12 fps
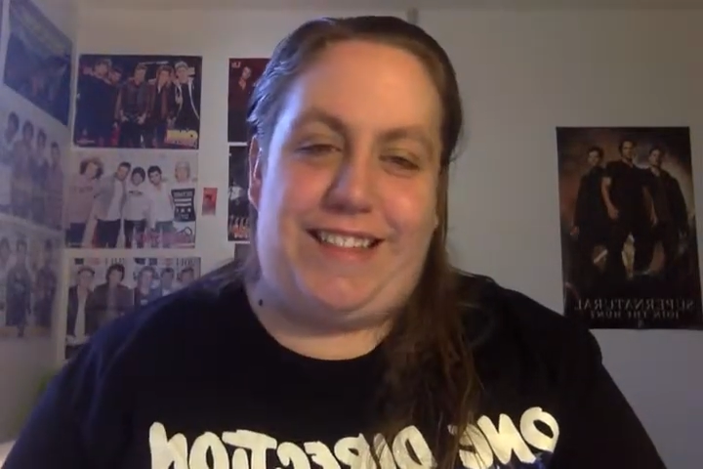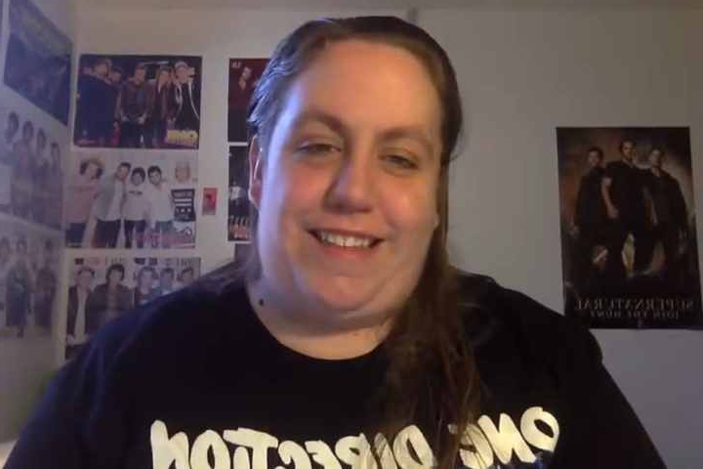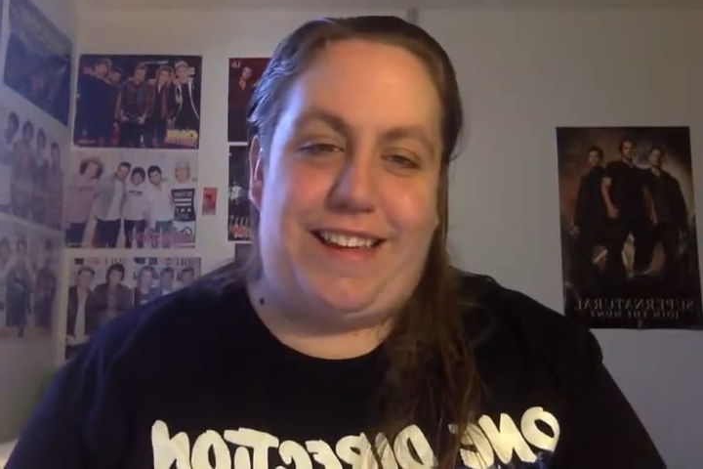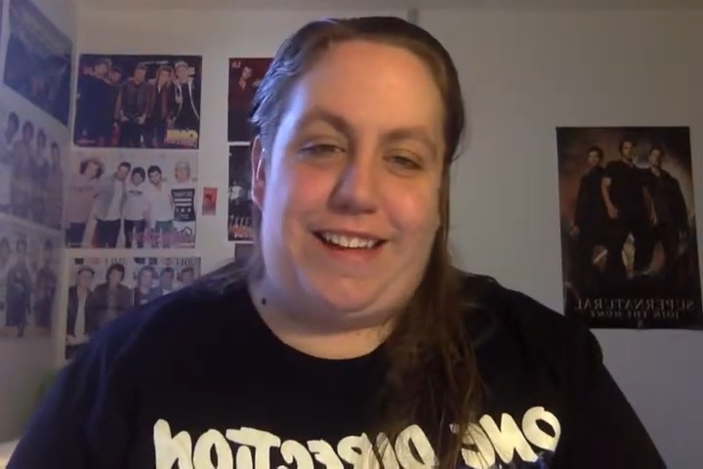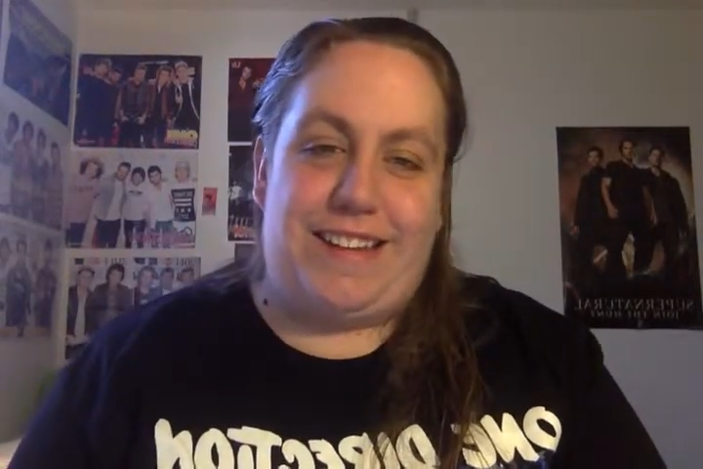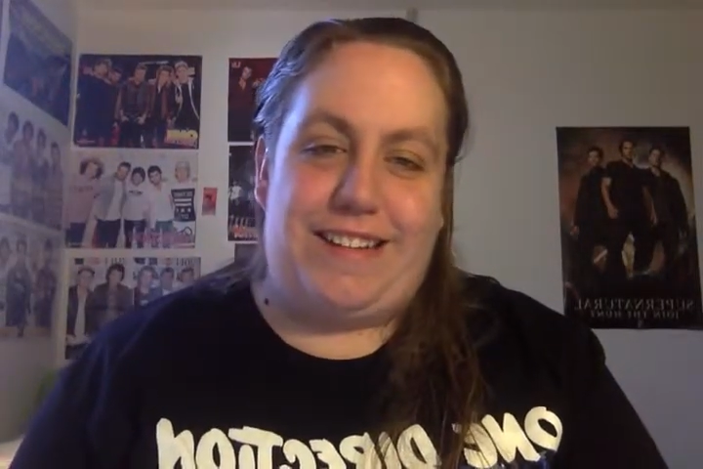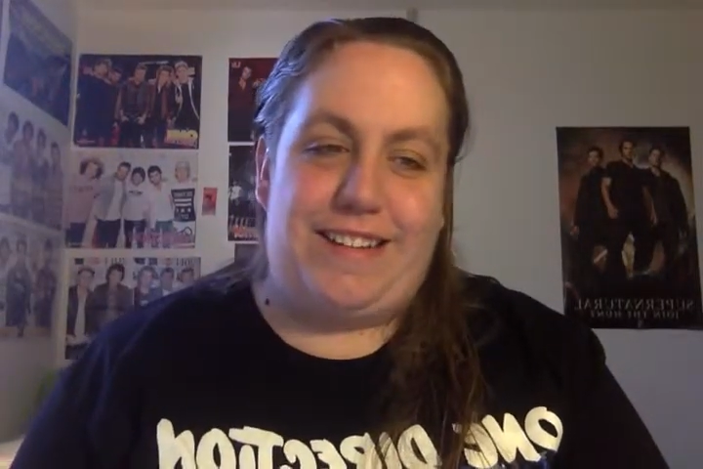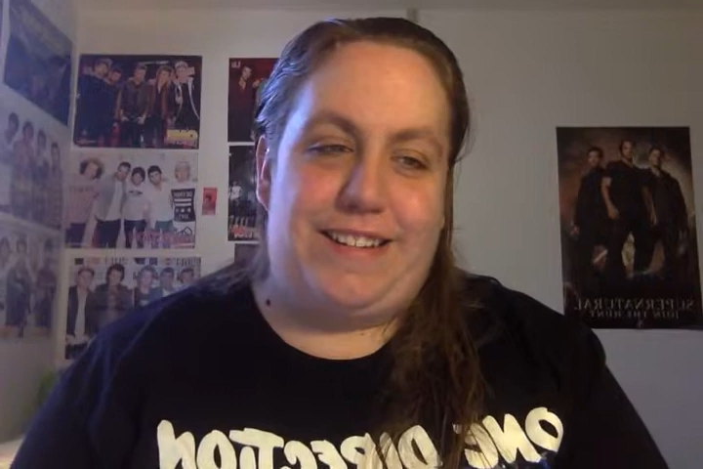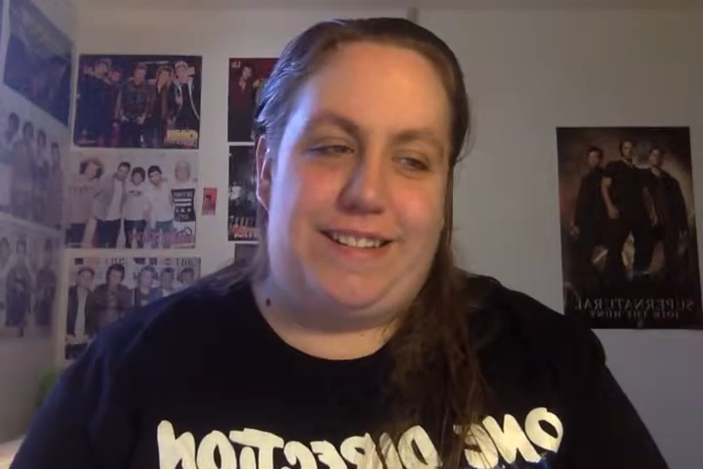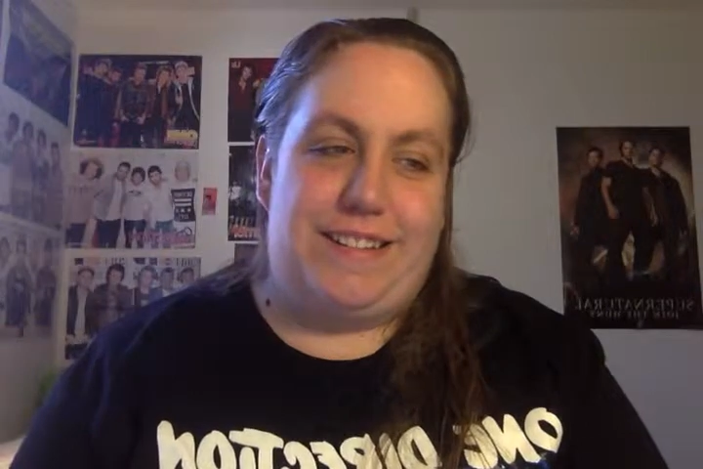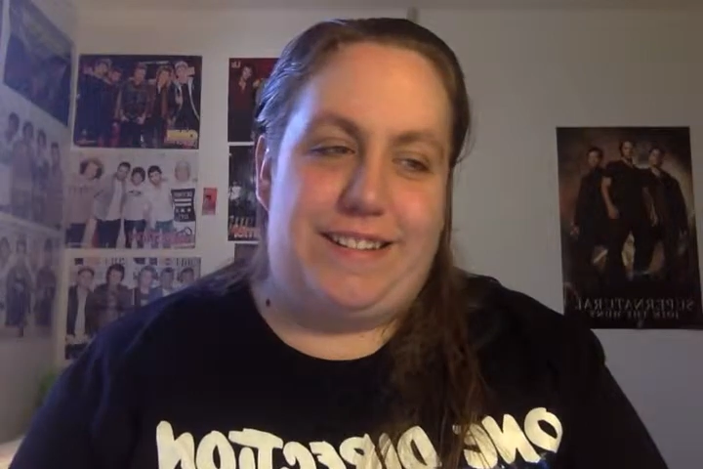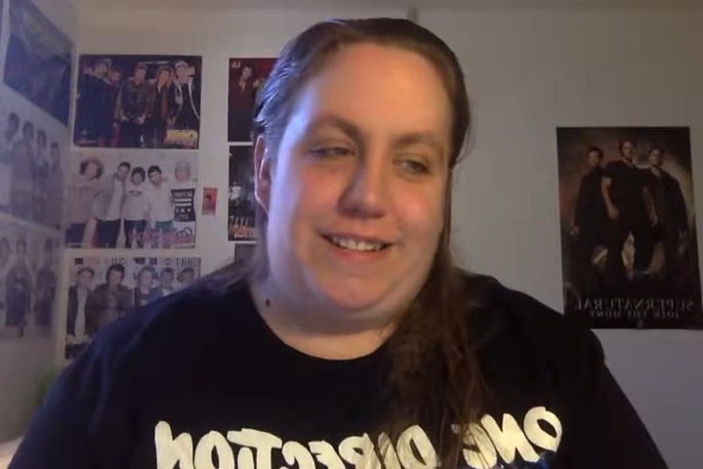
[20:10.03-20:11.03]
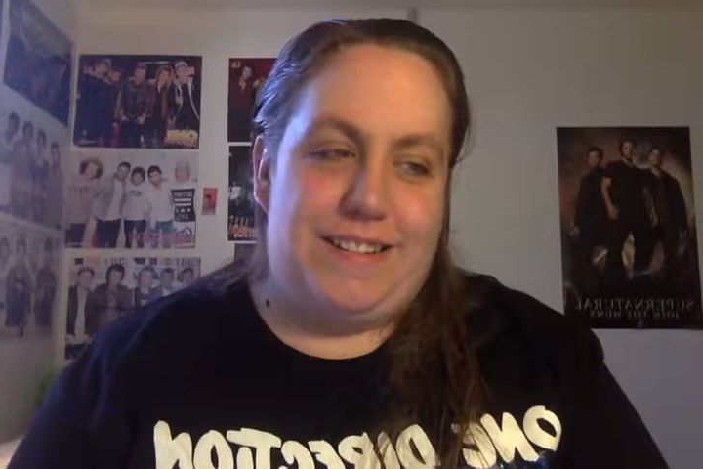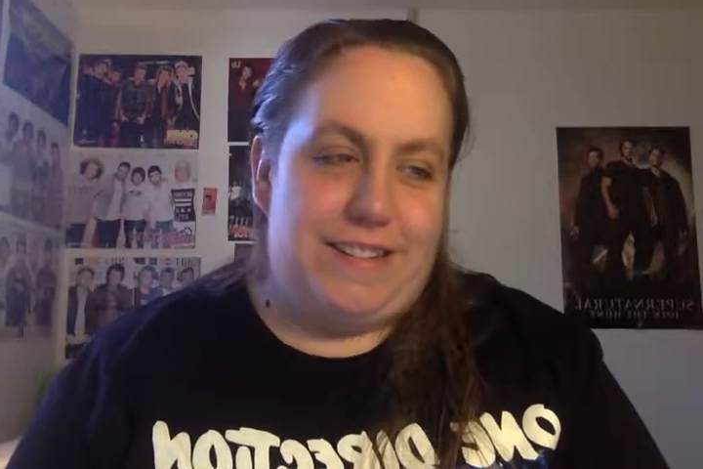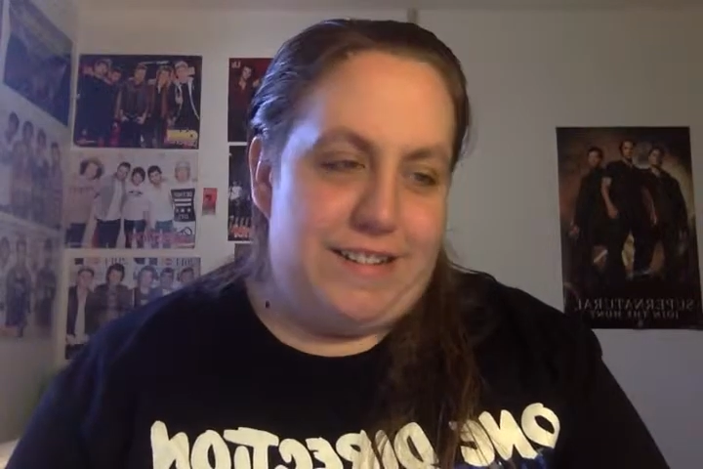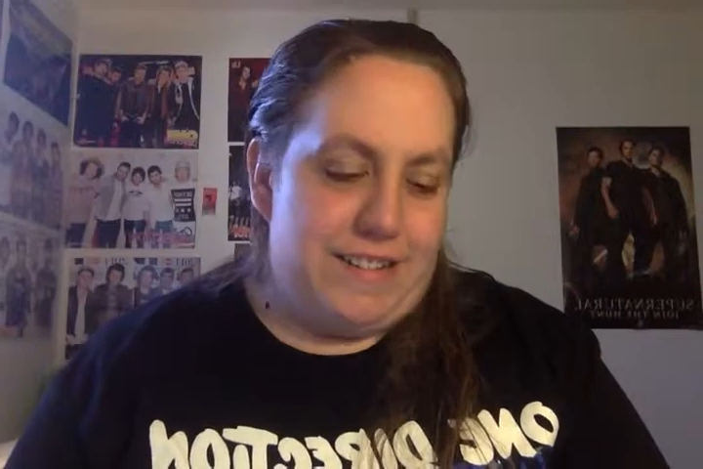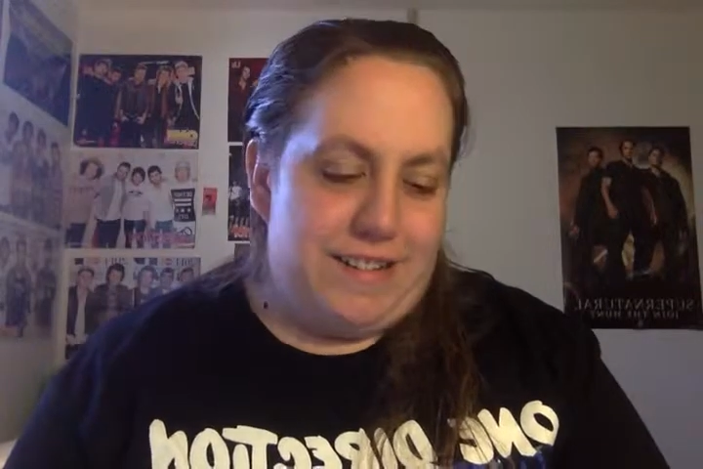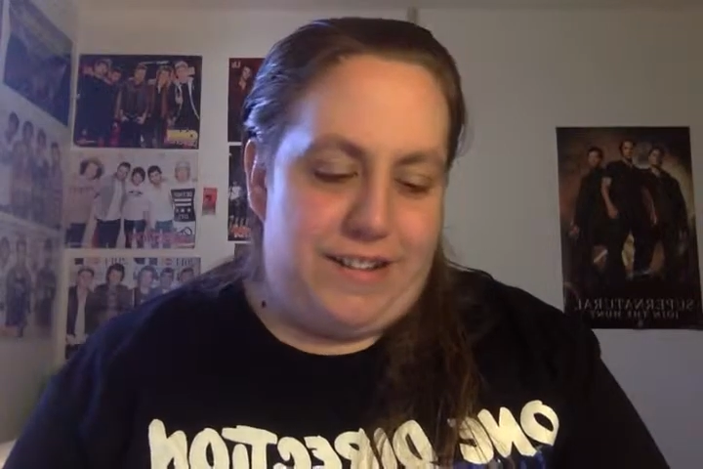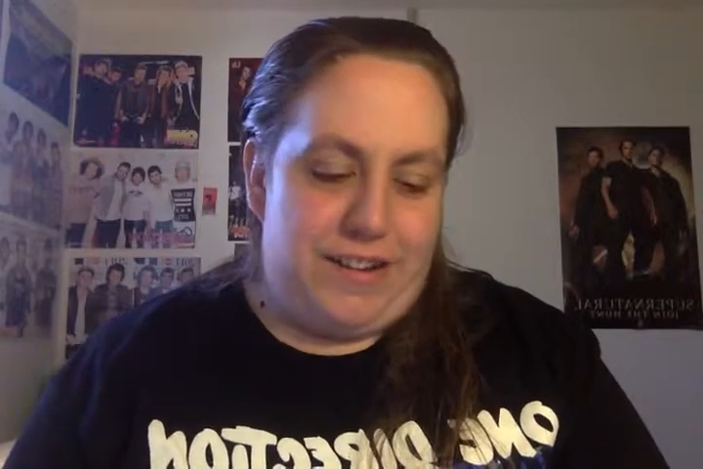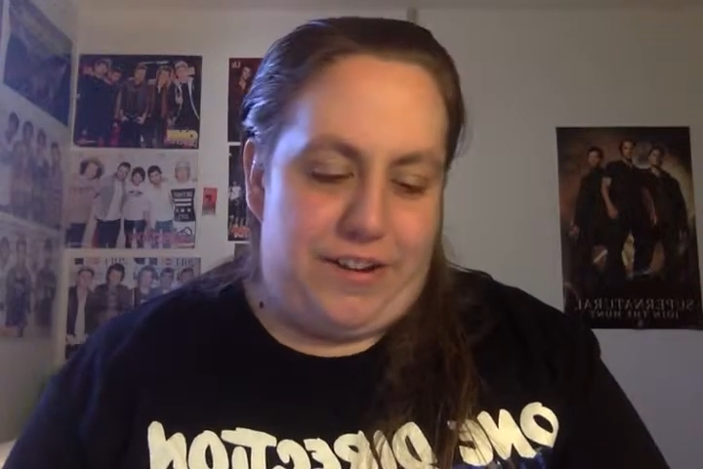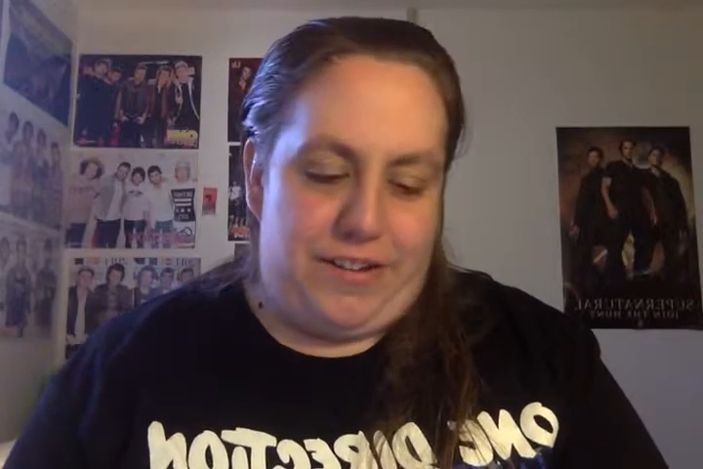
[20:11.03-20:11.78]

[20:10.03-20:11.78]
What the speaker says: think they're